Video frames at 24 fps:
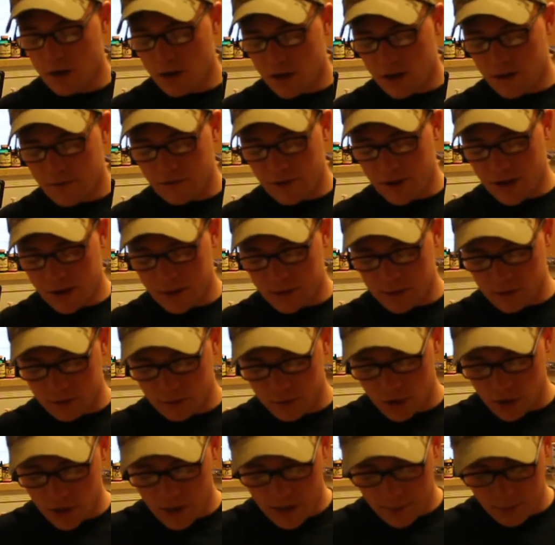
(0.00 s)
I've got some
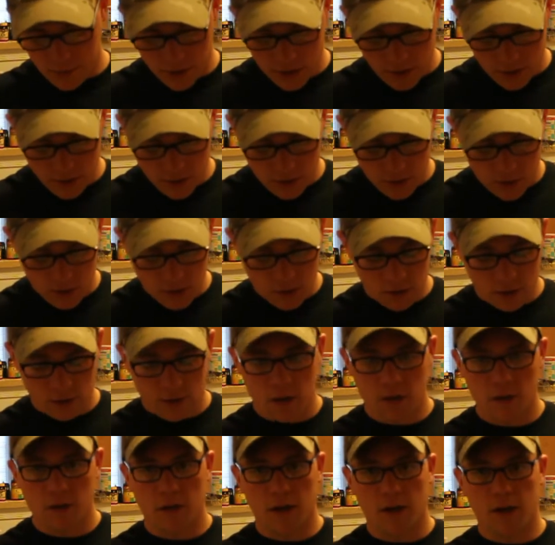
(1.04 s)
chopped onion
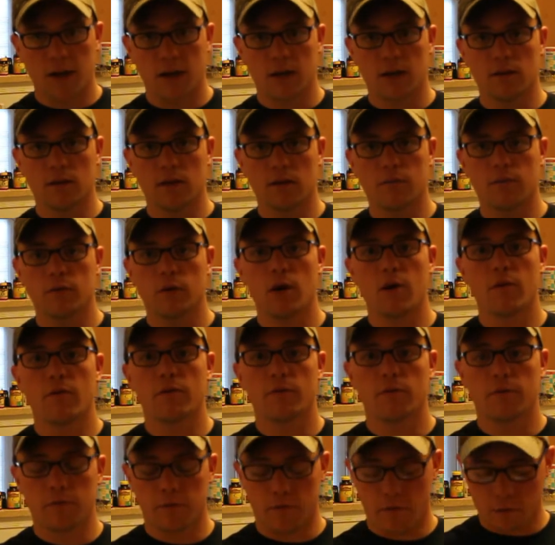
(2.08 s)
I had left
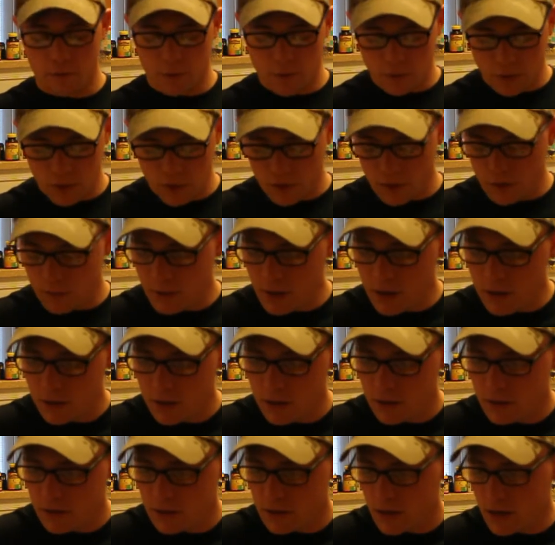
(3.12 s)
over from a meal I made
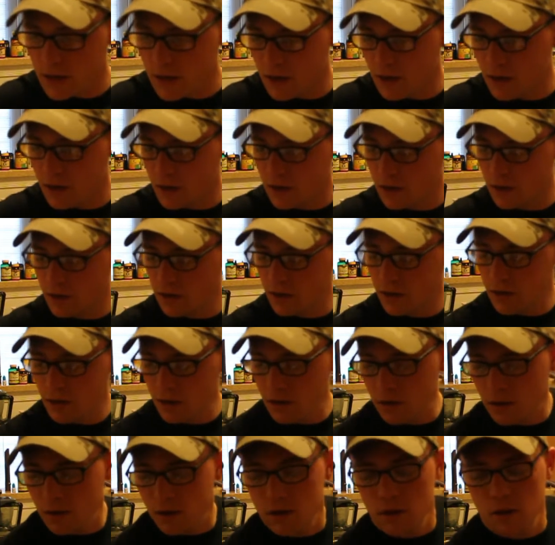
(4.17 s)
the other day.
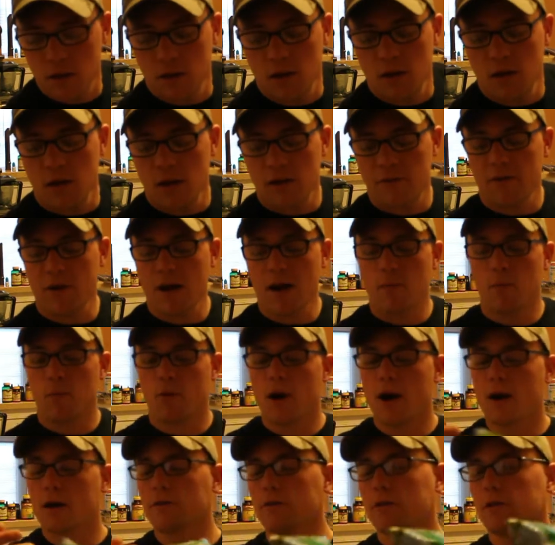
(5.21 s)
I got
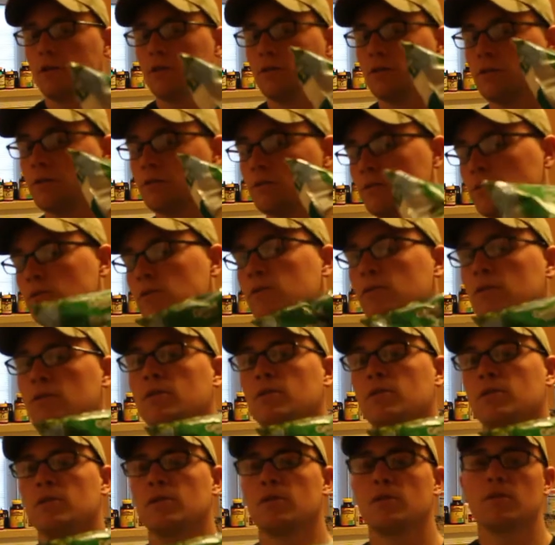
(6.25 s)
broccoli,
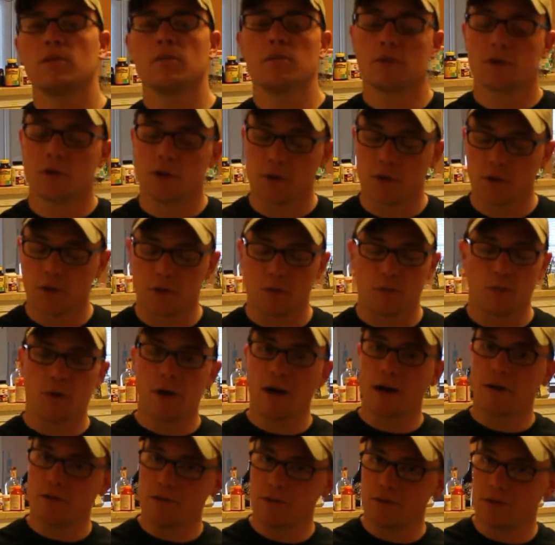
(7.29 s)
because
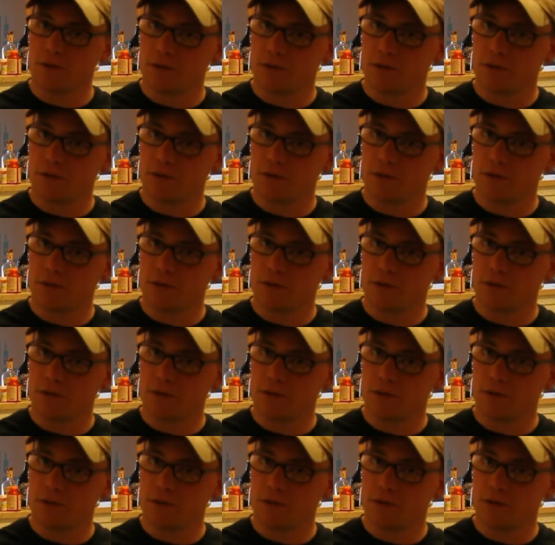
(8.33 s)
broccoli's